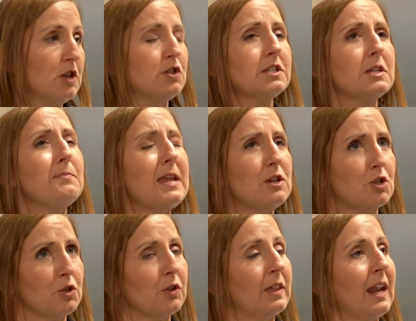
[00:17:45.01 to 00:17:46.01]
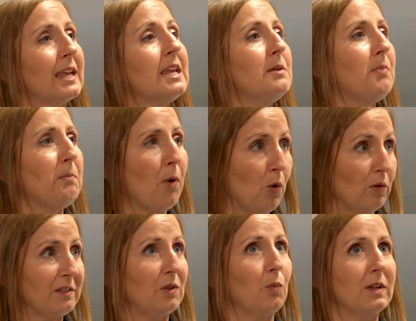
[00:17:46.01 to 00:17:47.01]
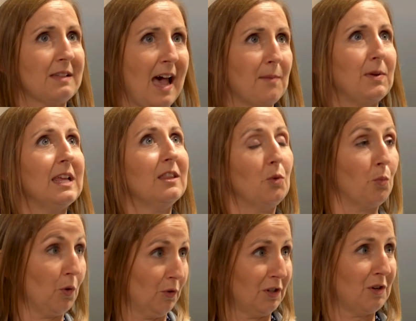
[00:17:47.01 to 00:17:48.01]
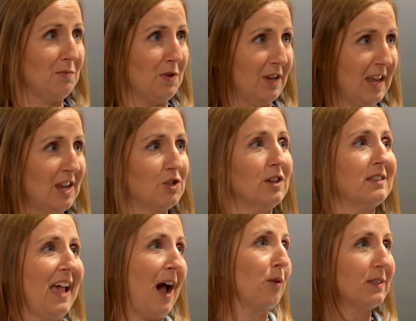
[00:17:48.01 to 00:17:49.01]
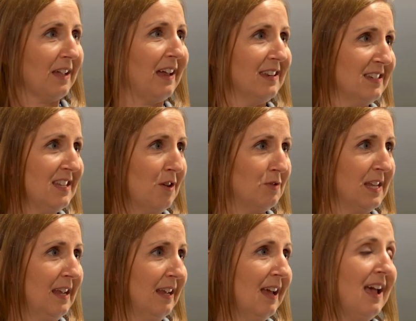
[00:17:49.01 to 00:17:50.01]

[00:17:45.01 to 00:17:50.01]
just to make sure that I keep a pulse on what's happening in the world of communications and outside of DoD.